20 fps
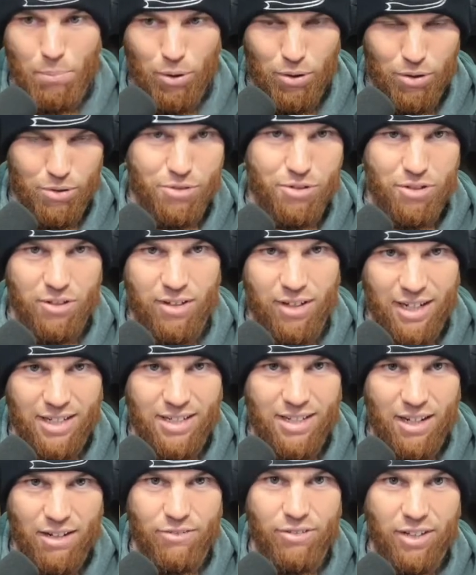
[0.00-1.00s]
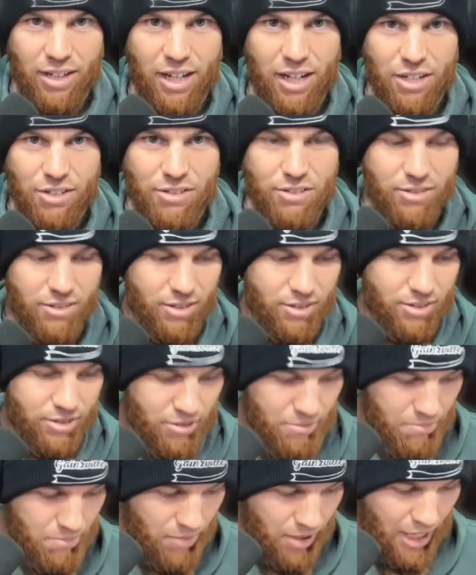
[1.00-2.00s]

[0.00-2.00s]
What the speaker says: personal identification system.